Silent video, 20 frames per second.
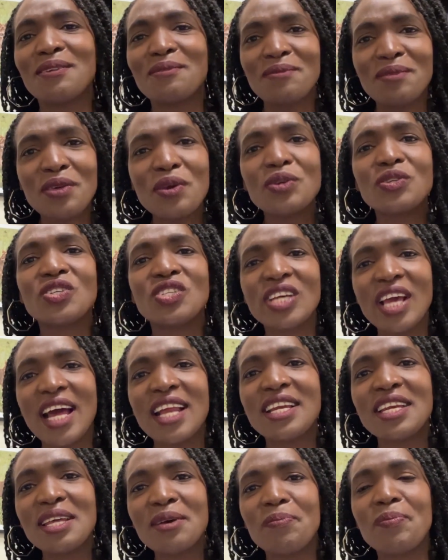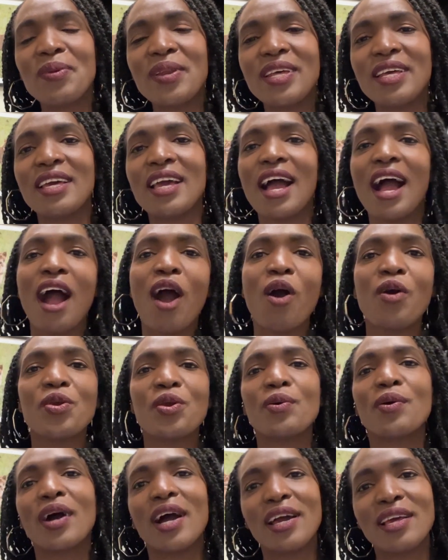you share deeply how
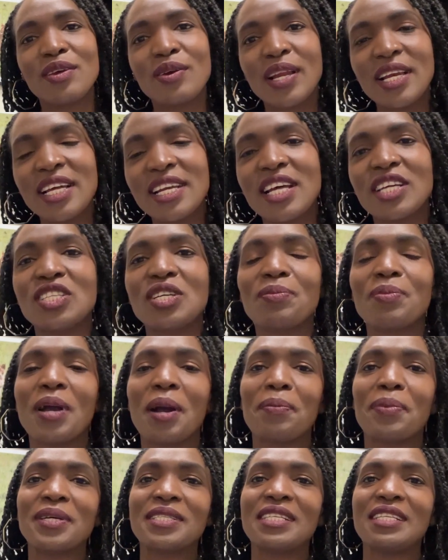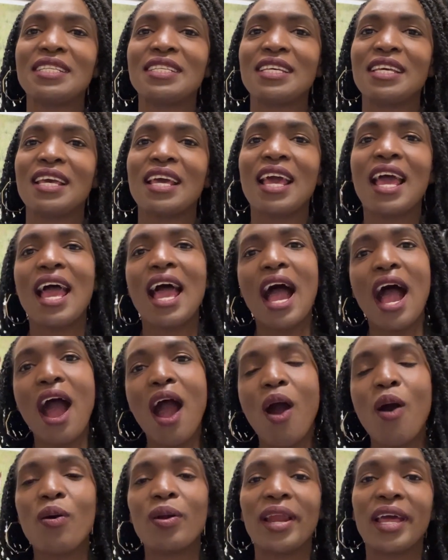your leadership capacity,
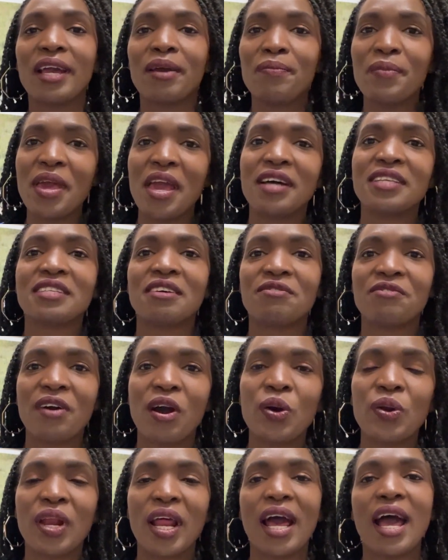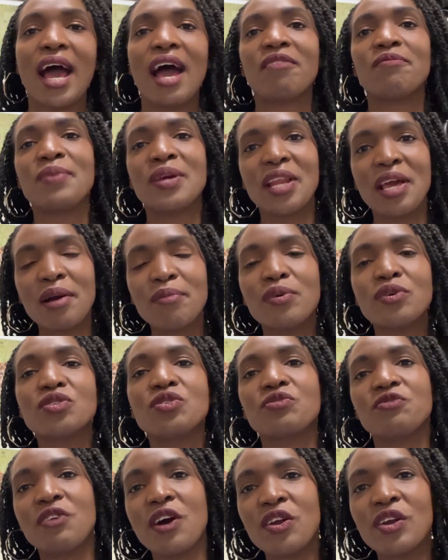how, like me as a founder, I've been able to
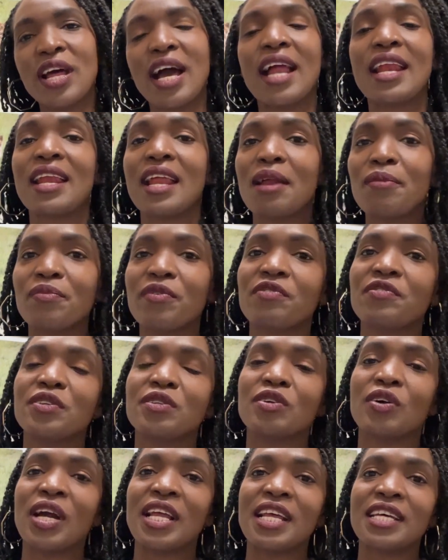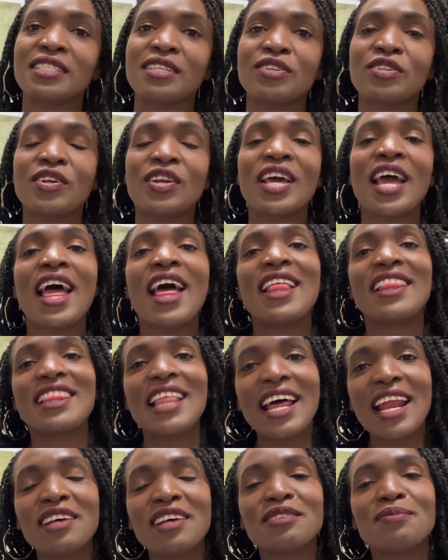found a non-profit organization that
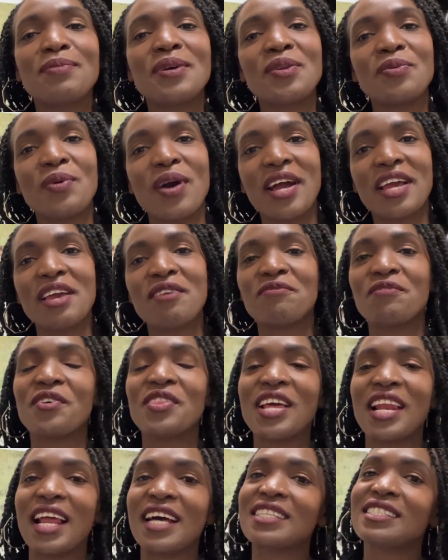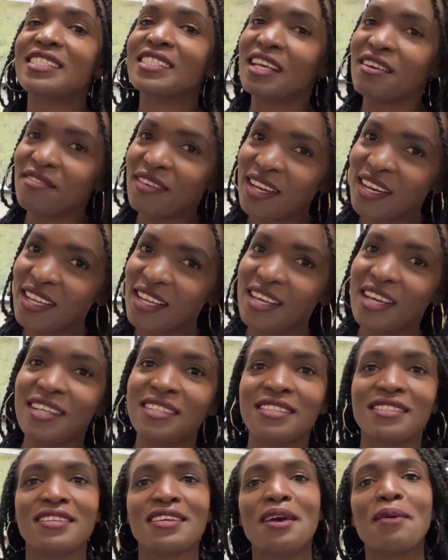been working for the last 7 years
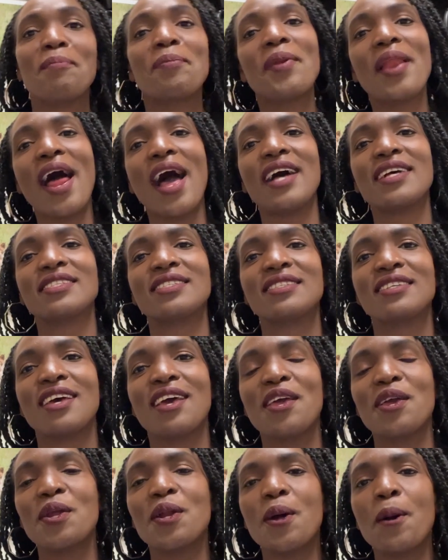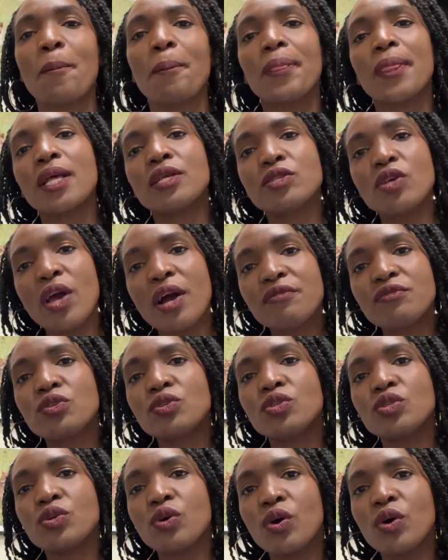plus. So you have to
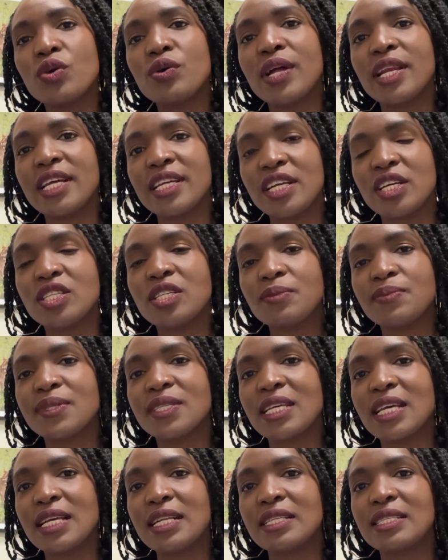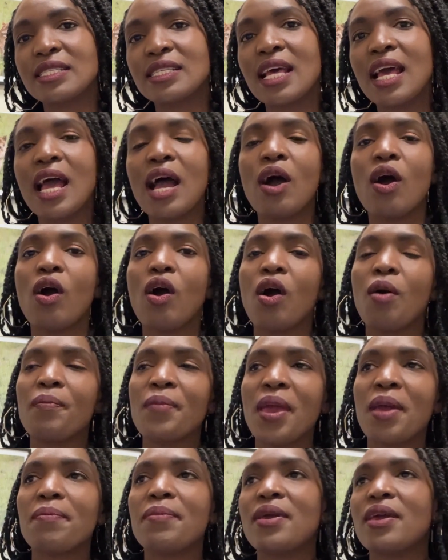show your leadership skills. Or
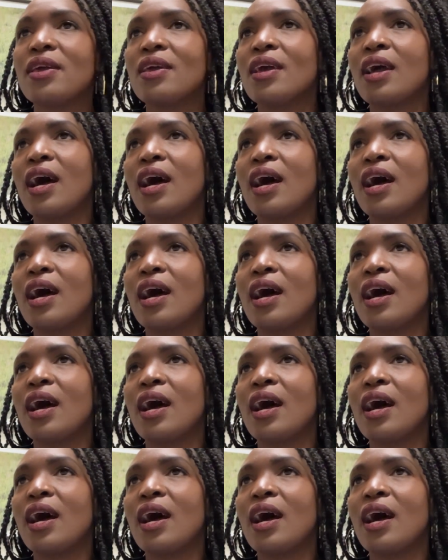maybe